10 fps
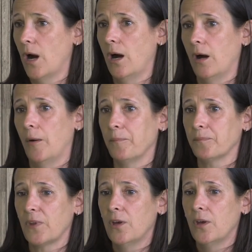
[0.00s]

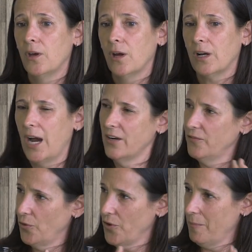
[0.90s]
kind
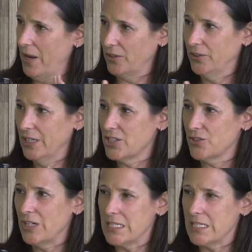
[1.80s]
of know their medical history.